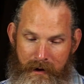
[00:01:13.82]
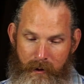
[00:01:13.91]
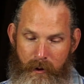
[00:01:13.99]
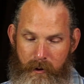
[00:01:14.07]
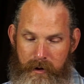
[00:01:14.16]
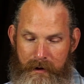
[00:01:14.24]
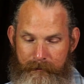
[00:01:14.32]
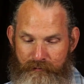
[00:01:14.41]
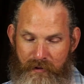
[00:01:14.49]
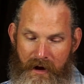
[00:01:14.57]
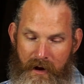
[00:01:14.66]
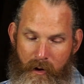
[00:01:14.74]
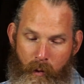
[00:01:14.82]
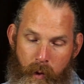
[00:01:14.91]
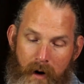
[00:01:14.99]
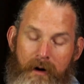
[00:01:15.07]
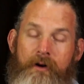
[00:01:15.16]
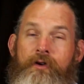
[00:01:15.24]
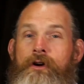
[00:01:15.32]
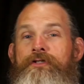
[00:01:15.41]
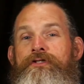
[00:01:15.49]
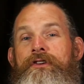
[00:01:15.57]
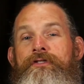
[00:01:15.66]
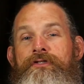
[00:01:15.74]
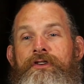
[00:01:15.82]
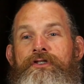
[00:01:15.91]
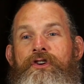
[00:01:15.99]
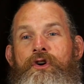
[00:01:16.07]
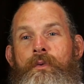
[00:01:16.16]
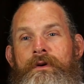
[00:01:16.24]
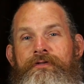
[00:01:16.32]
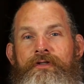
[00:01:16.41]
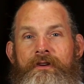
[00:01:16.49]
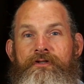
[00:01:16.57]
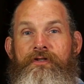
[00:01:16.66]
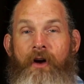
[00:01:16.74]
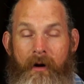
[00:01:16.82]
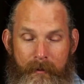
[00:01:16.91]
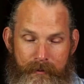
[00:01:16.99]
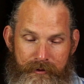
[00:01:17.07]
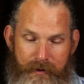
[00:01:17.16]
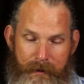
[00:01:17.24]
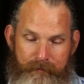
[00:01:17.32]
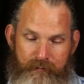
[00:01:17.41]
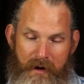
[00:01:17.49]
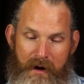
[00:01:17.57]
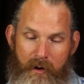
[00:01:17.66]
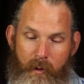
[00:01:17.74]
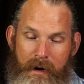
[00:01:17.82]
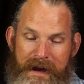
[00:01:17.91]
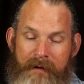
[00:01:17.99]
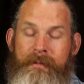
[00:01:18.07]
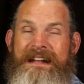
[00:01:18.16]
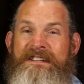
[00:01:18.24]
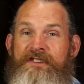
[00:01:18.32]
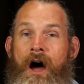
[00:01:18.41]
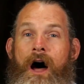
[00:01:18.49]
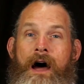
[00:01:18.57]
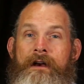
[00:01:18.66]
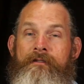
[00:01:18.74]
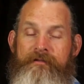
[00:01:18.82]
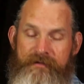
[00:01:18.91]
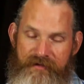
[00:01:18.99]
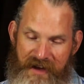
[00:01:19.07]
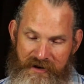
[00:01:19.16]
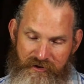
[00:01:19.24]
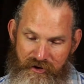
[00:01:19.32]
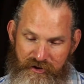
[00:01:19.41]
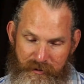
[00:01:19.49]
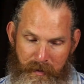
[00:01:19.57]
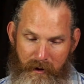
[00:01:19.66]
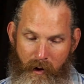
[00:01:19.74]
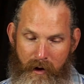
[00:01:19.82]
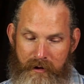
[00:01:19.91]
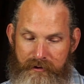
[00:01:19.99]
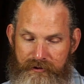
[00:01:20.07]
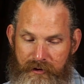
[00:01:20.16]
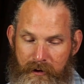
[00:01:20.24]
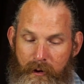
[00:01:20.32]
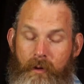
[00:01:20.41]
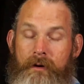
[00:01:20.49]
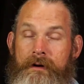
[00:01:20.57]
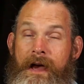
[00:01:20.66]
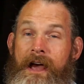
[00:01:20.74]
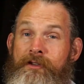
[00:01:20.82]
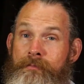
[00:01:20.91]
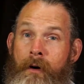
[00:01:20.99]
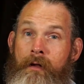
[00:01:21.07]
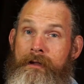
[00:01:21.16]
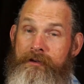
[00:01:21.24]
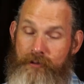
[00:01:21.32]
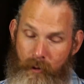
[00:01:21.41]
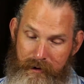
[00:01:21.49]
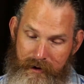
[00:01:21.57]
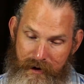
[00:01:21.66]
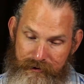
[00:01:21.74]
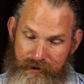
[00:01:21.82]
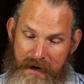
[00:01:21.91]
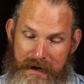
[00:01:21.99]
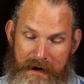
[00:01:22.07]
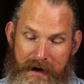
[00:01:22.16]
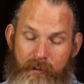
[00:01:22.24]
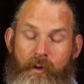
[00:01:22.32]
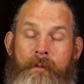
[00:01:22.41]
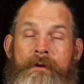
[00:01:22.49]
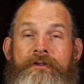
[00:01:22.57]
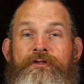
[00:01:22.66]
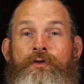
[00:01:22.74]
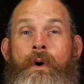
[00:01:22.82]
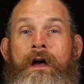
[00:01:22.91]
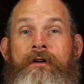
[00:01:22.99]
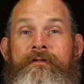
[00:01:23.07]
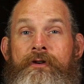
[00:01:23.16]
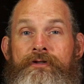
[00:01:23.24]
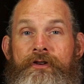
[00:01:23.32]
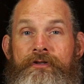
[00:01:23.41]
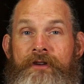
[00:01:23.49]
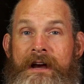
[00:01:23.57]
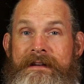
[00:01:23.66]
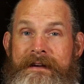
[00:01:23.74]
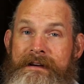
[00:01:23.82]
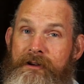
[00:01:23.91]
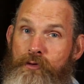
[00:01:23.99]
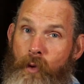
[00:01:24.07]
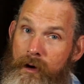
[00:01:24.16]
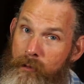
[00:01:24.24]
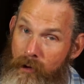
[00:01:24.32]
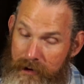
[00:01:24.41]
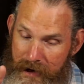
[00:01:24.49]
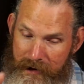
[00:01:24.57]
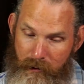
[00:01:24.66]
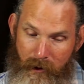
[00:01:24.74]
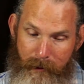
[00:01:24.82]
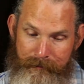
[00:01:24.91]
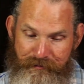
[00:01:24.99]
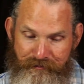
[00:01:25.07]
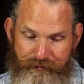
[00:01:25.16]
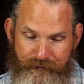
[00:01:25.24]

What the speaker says: Whew. What are Christians to do with such psalms? We have been taught vengeance belongs to the Lord, as Paul exhorted us in Romans 12, verses 19 to 21, and I quote,